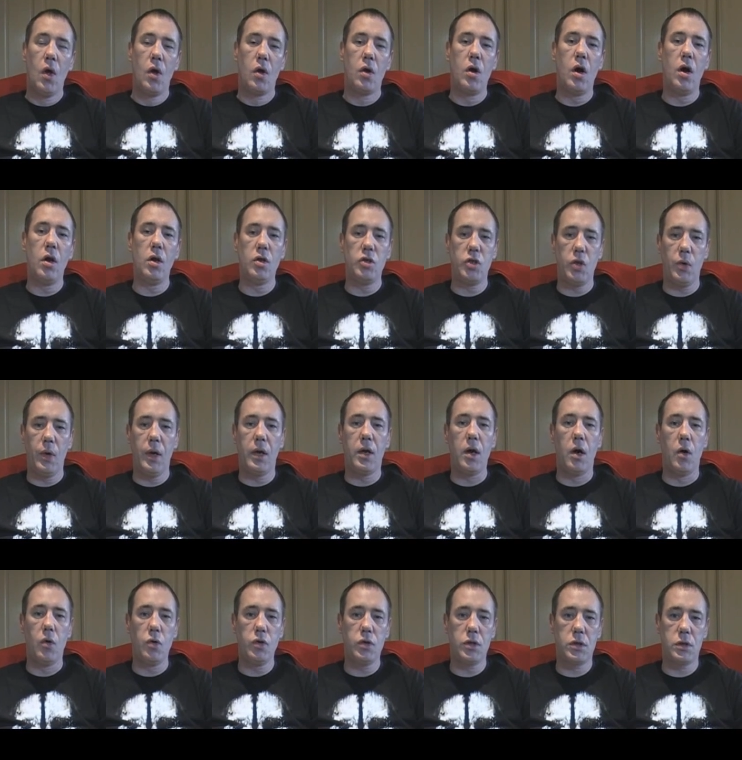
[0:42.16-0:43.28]
Call of Duty
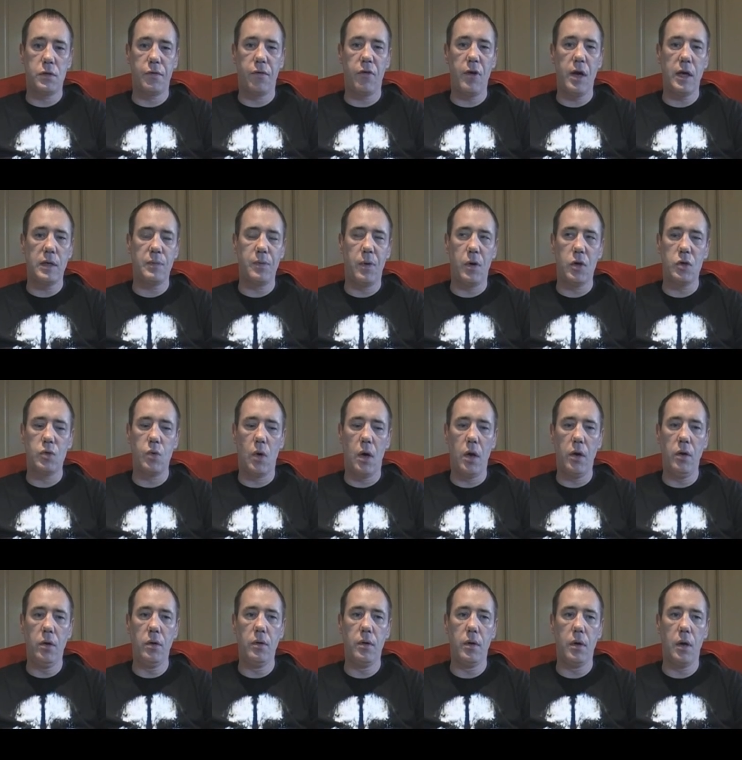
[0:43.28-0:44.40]
Ghosts for Xbox
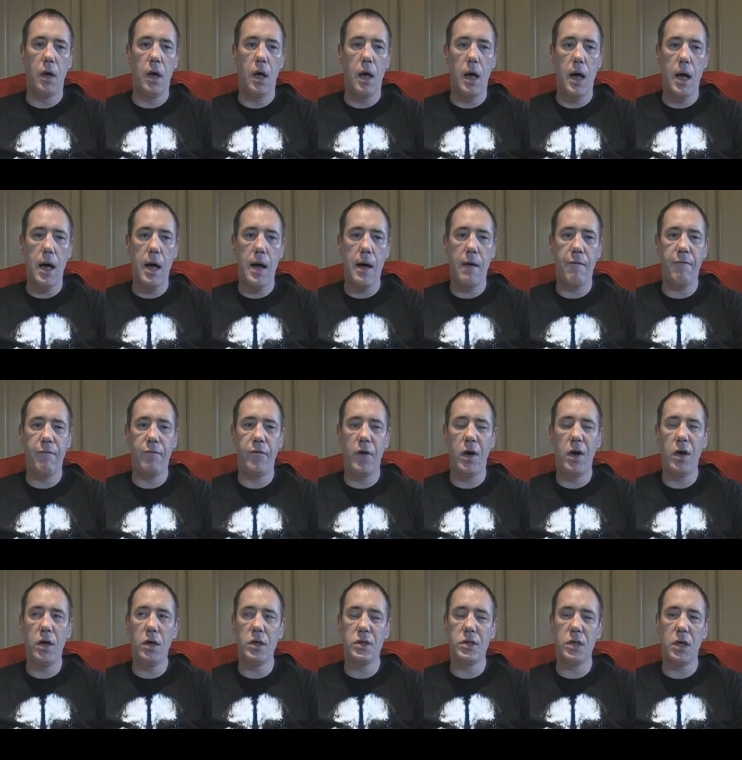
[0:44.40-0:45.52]
One, uh,
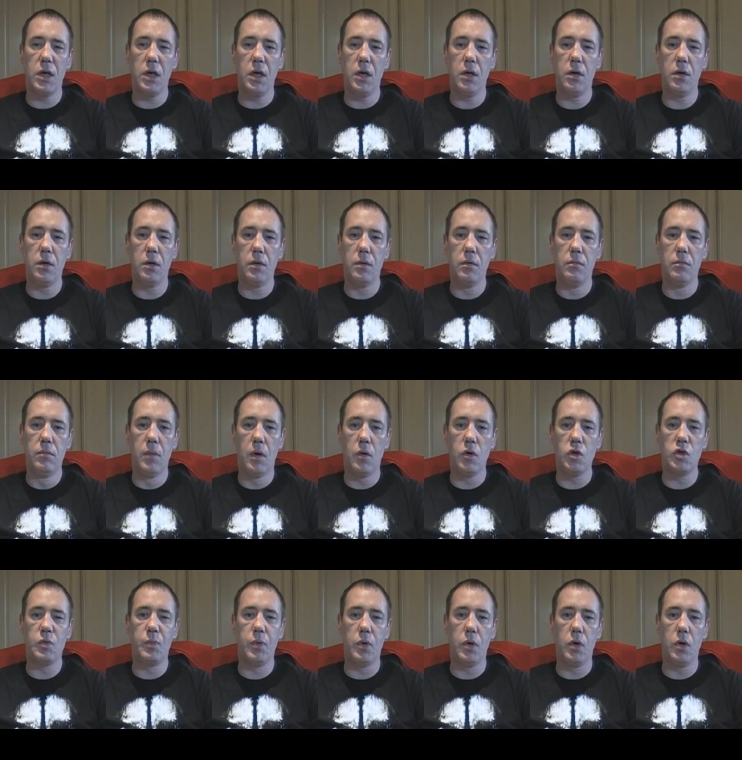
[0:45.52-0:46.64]
Forza
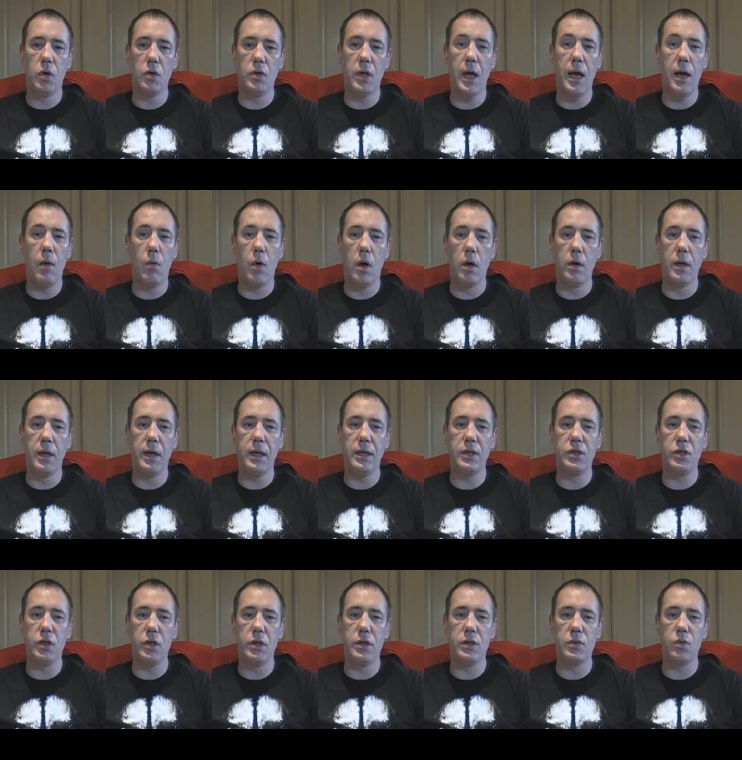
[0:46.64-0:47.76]
Motorsport Day One
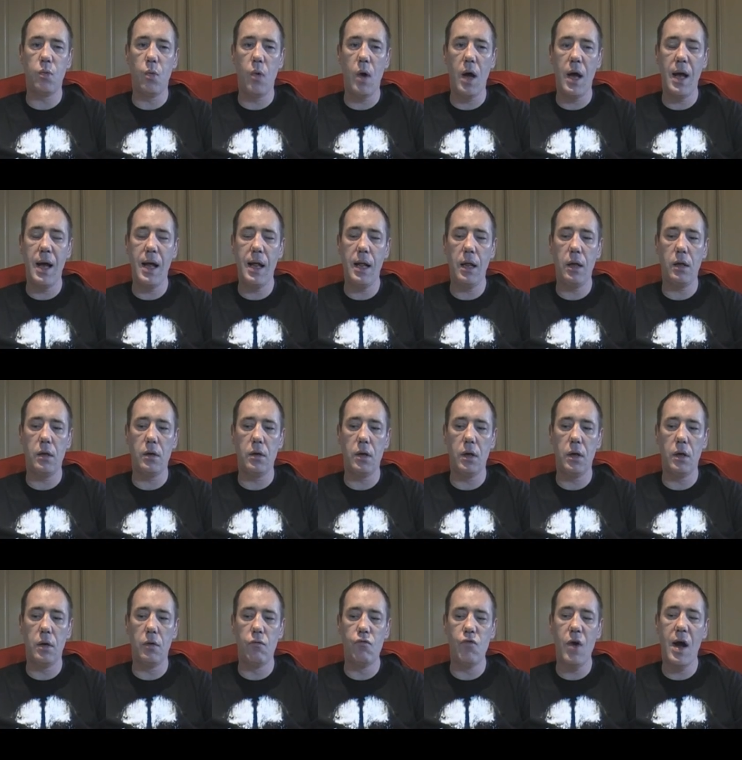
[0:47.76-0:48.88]
Edition as well,
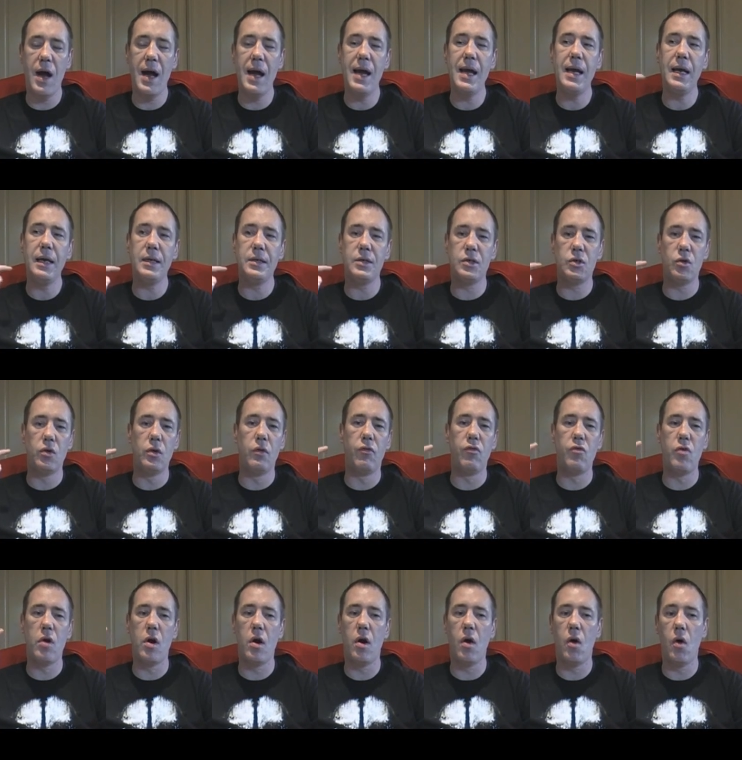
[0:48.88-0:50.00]
Rise Son of
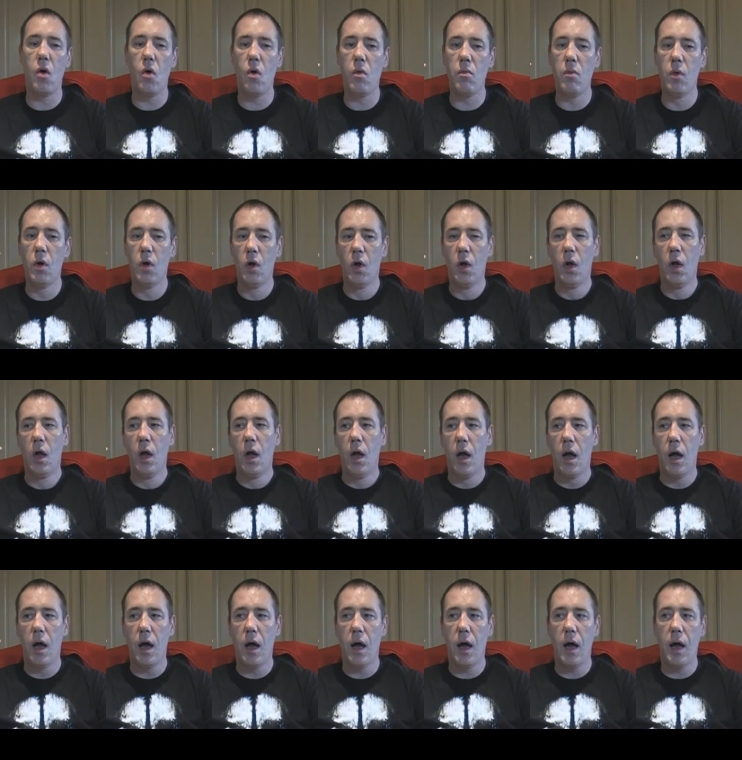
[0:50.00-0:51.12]
Rome,
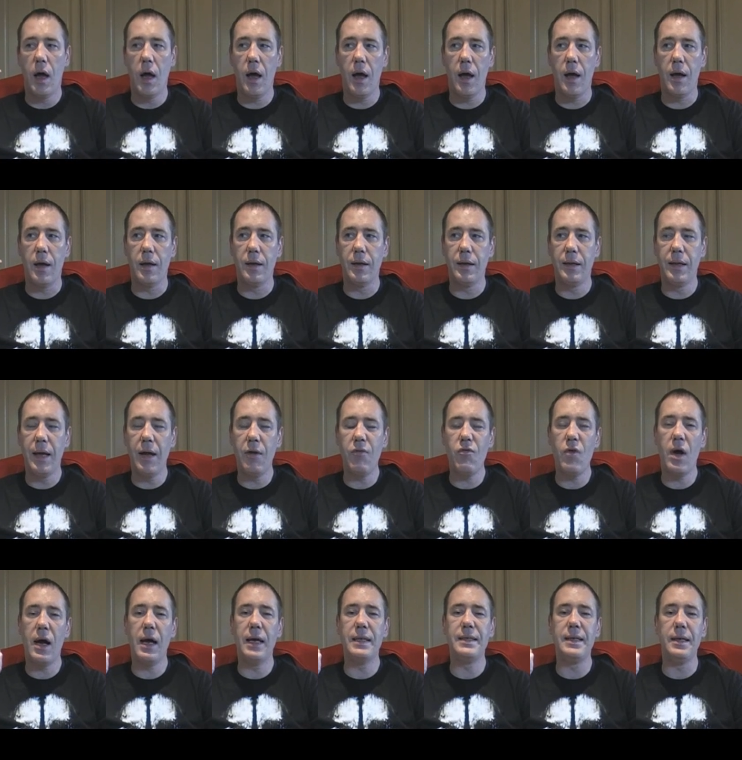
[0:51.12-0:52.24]
uh, Dead
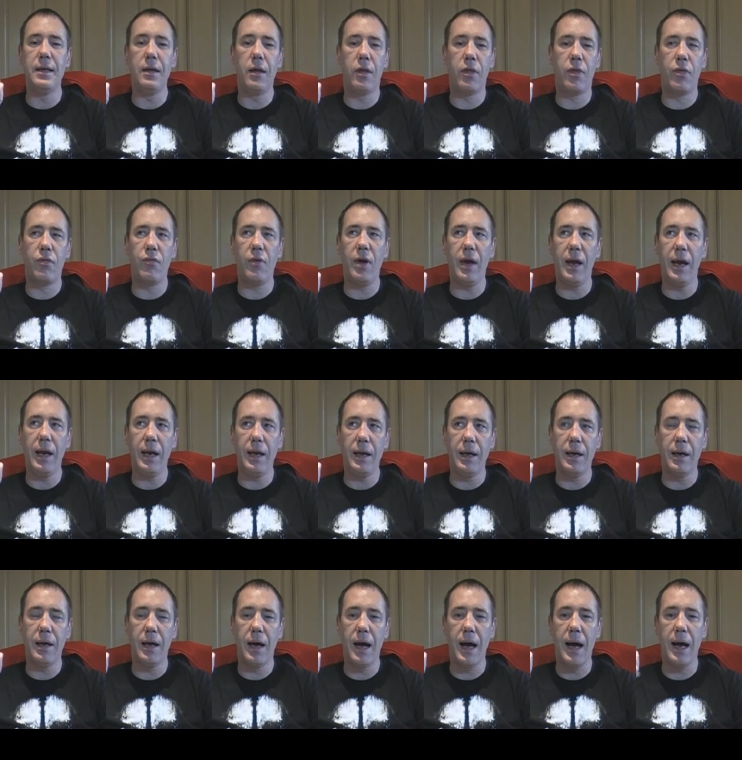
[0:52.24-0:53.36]
Rising Three,
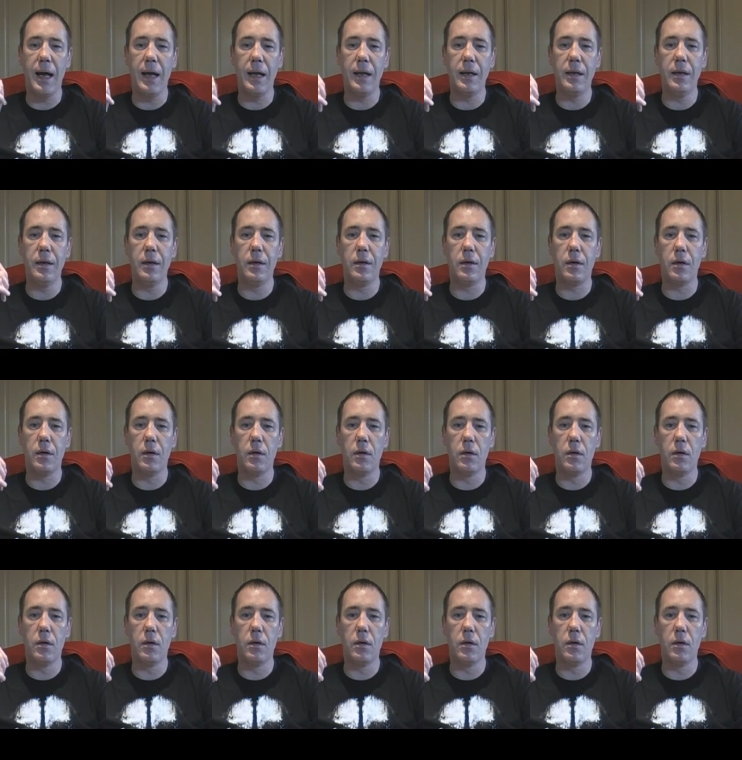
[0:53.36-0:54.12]
and